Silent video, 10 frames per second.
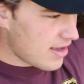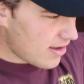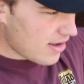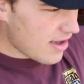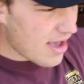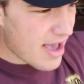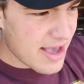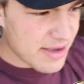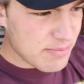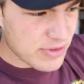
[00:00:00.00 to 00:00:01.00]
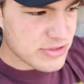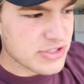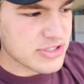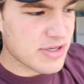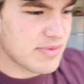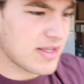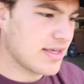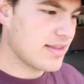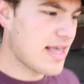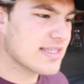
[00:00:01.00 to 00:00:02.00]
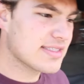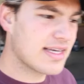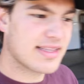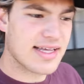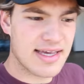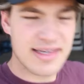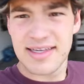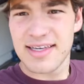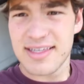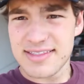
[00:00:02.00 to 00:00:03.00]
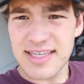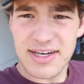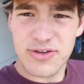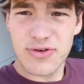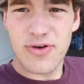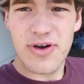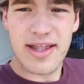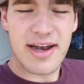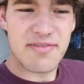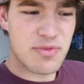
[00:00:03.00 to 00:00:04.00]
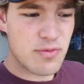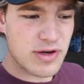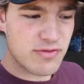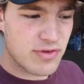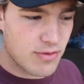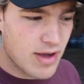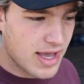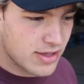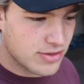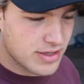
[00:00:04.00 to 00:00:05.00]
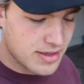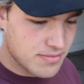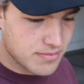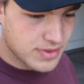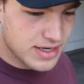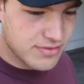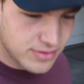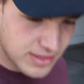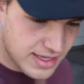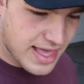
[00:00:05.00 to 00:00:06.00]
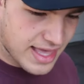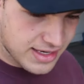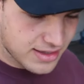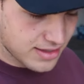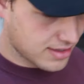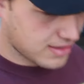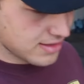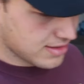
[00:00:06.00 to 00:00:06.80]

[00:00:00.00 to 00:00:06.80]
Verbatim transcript: Uh, I purchased something last night that it's kind of cool and I've been wanting for a while, but never really had uh,